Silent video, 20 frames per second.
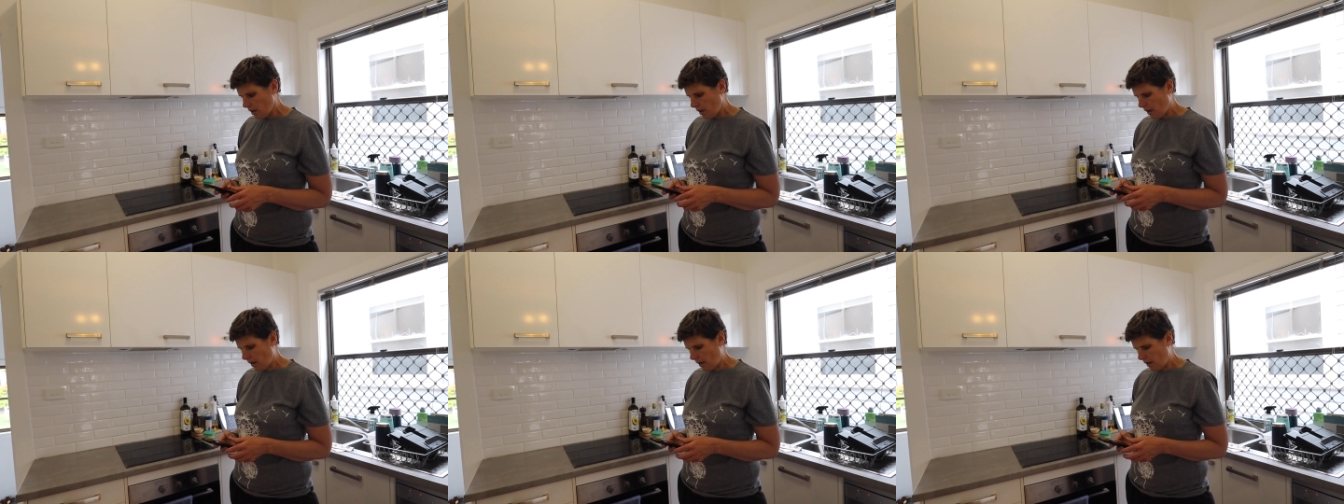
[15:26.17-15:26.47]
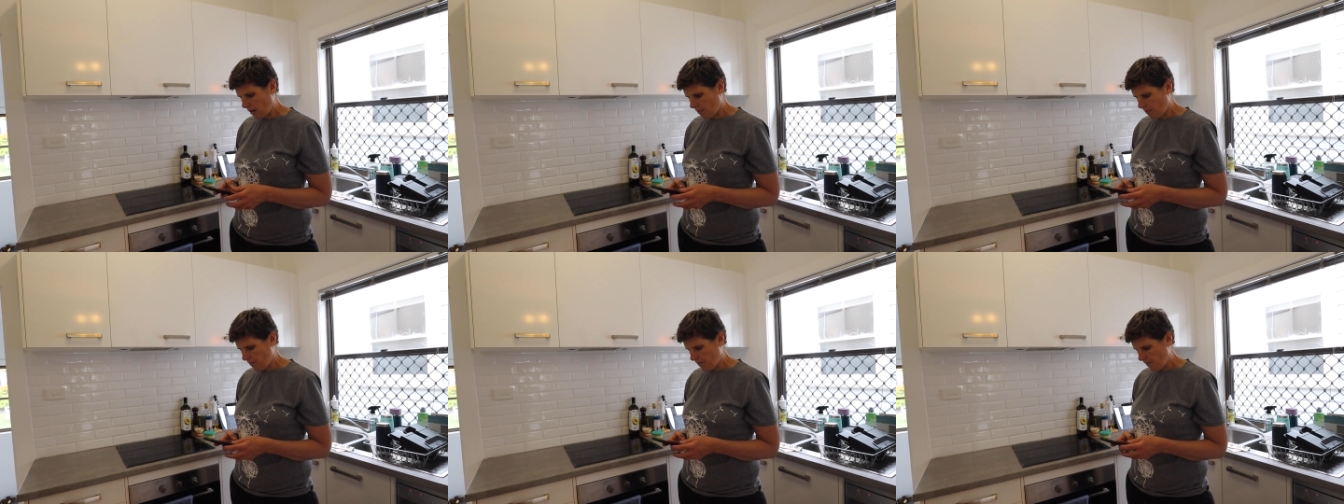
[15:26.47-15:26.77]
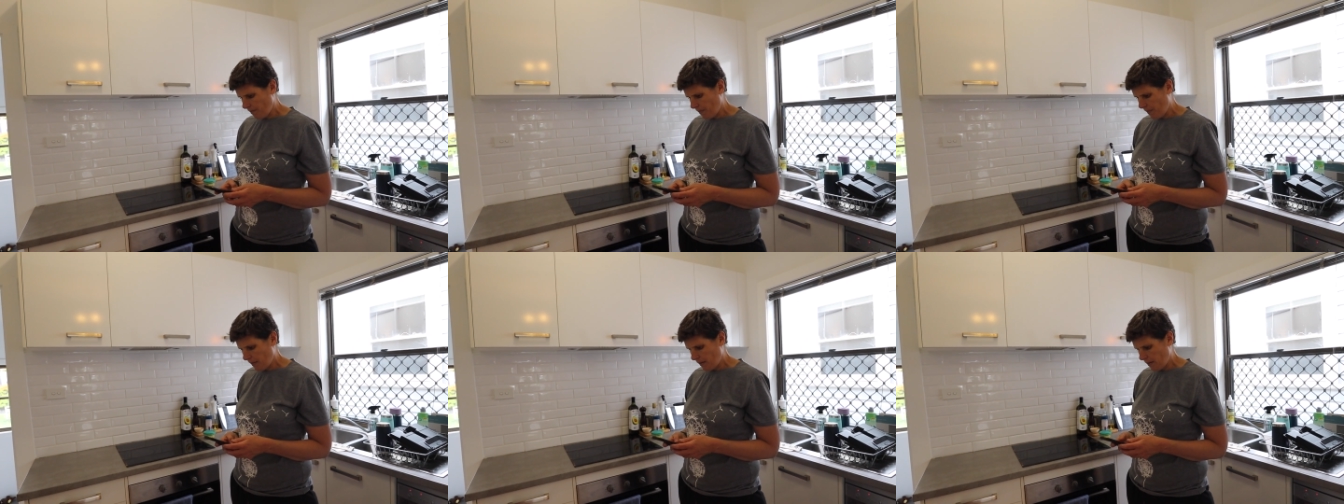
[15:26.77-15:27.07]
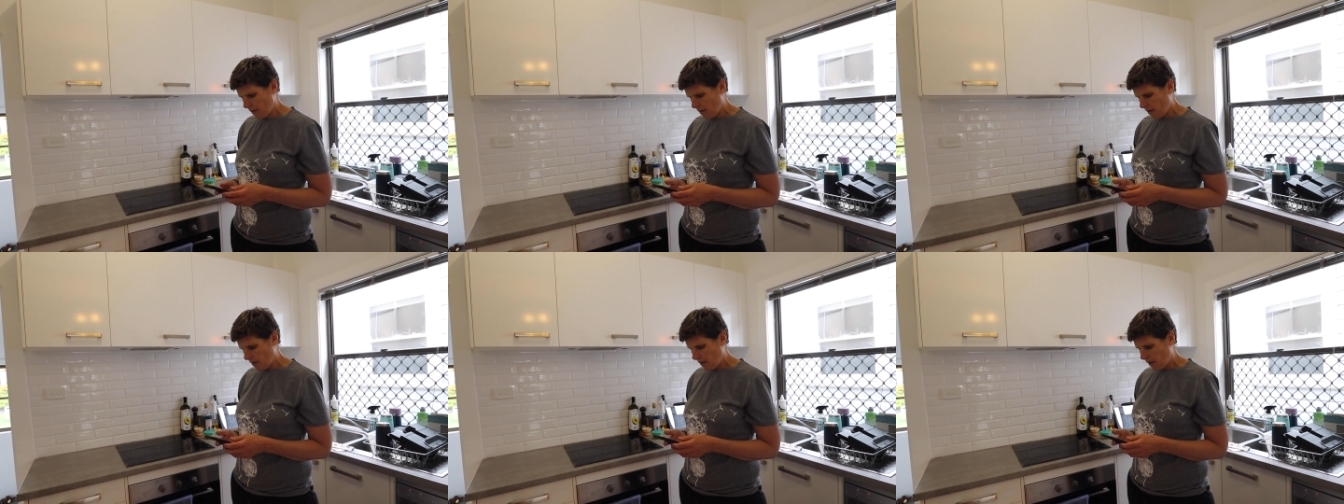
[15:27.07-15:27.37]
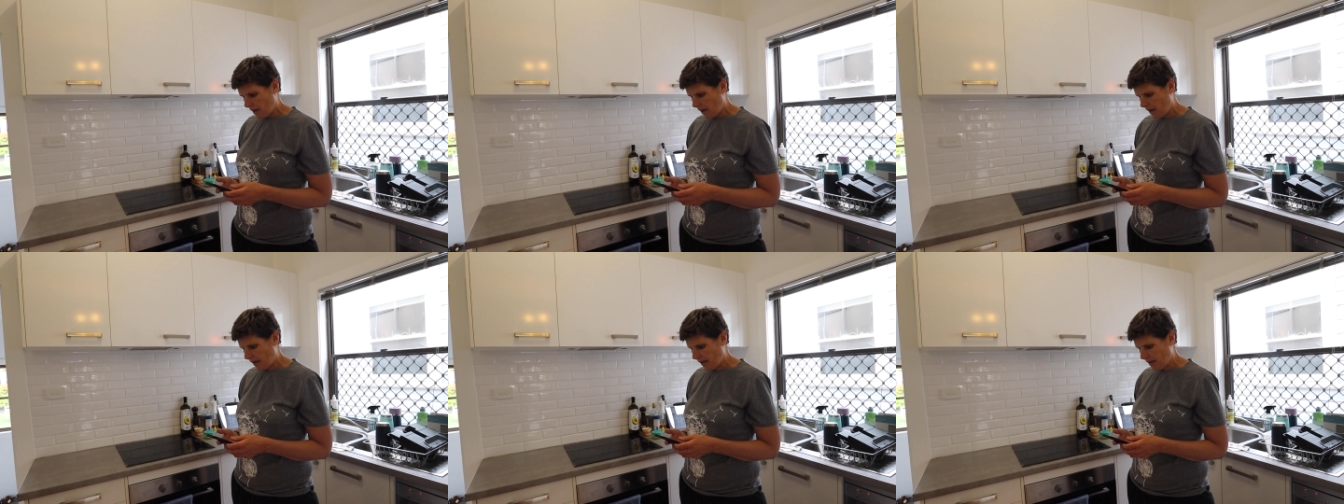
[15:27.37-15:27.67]
And
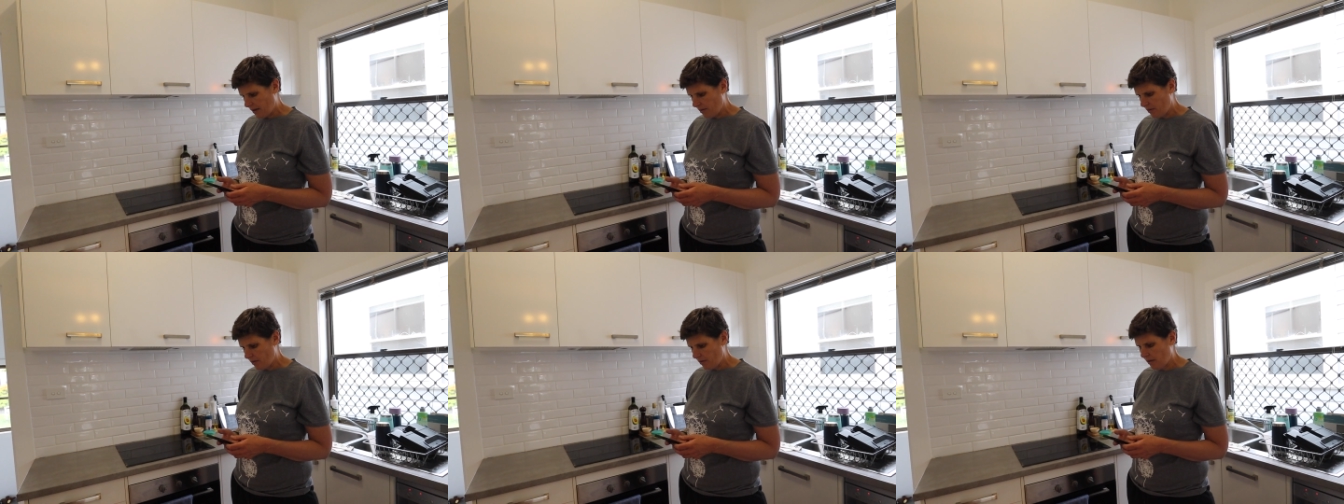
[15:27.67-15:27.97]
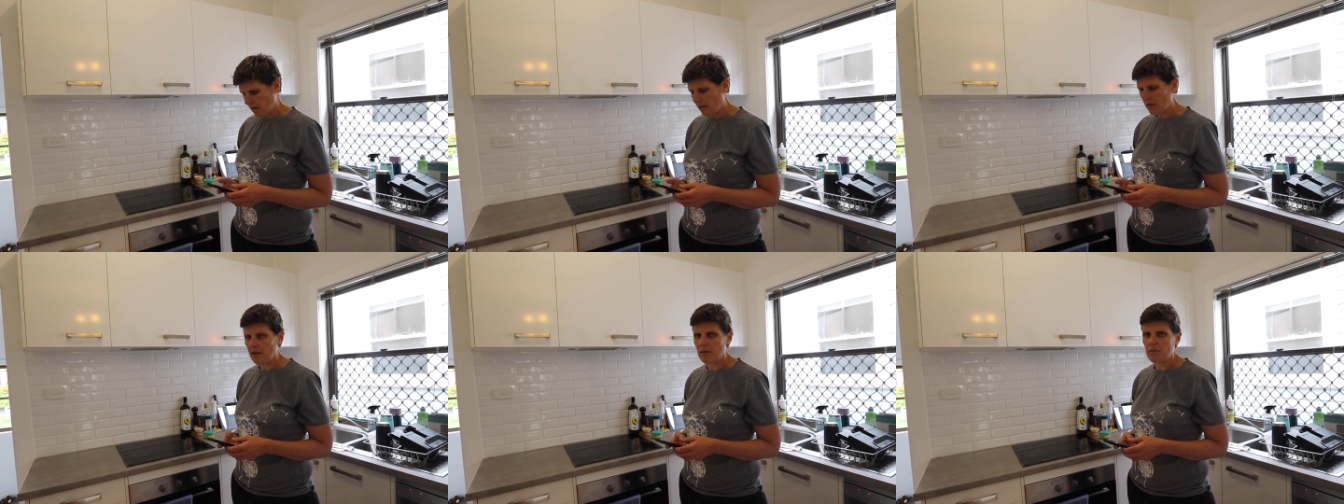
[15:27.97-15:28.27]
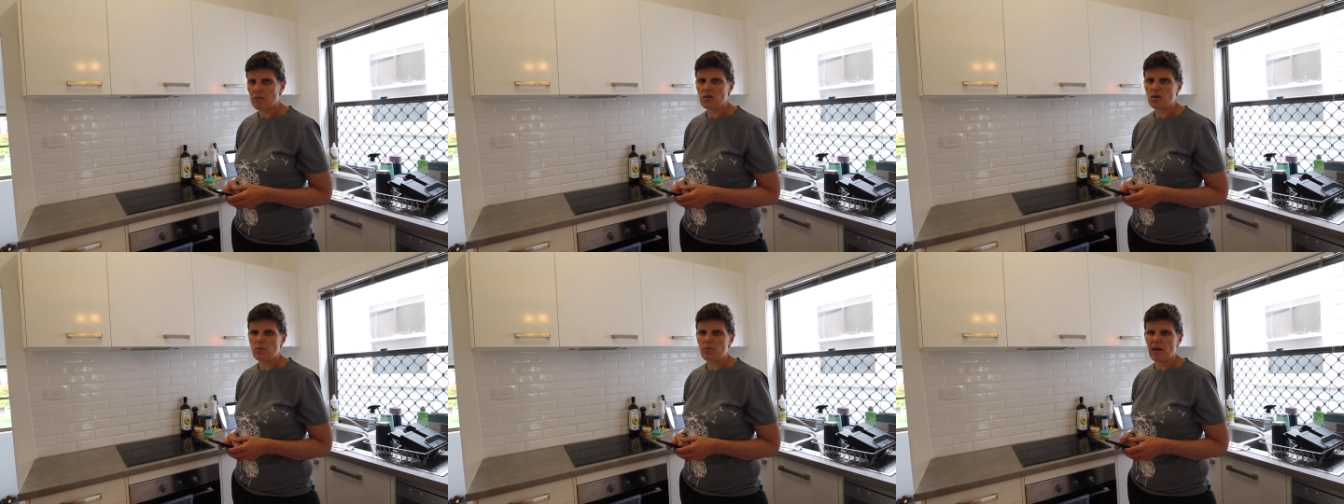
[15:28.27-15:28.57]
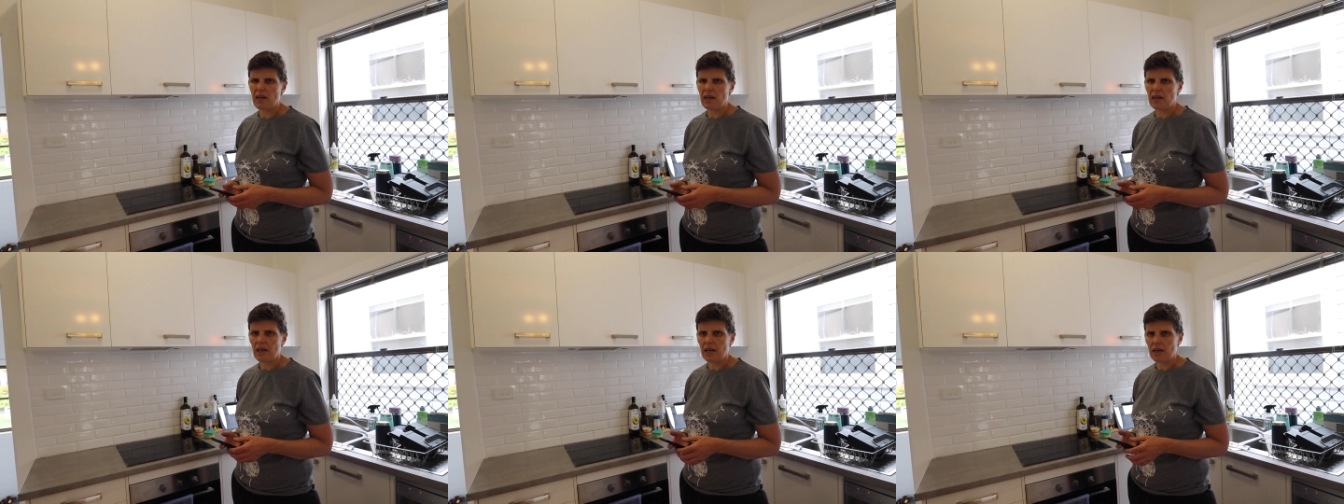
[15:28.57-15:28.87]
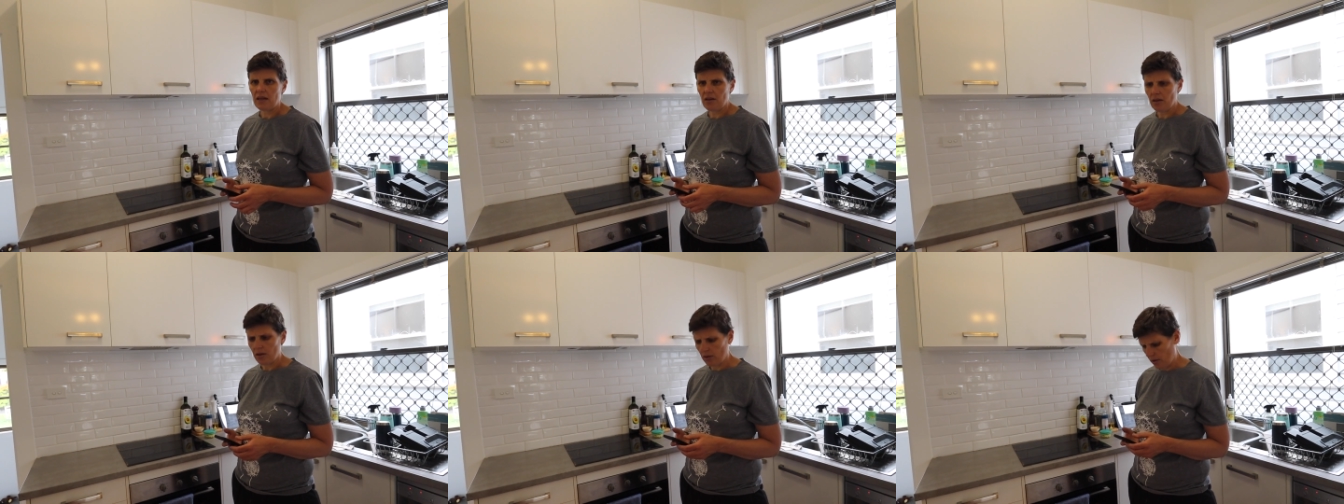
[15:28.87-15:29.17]
then we should be
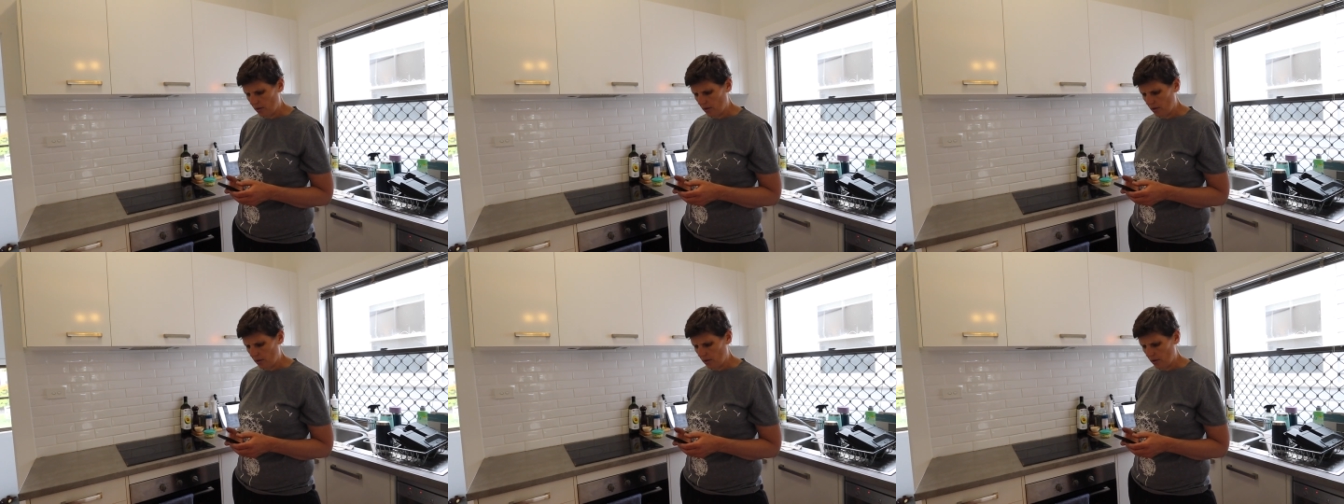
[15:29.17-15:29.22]
okay.